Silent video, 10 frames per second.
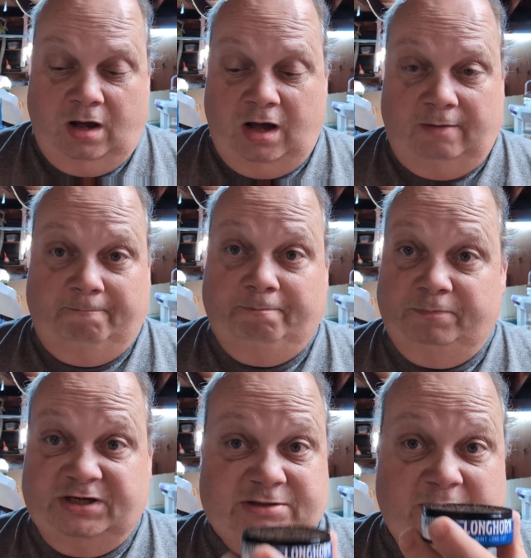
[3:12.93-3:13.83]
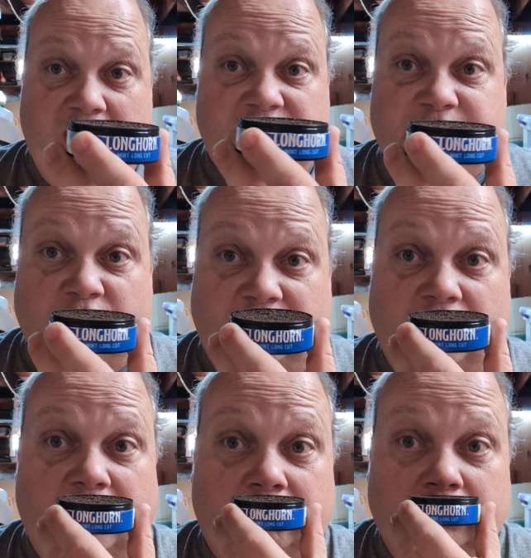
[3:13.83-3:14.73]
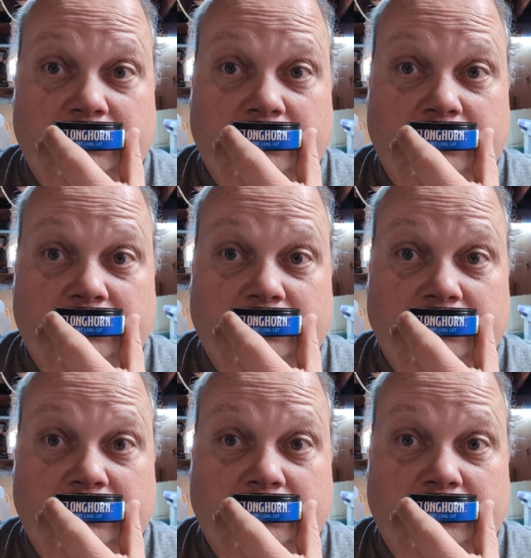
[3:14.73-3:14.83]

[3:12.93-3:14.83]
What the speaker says: The smell is pretty good.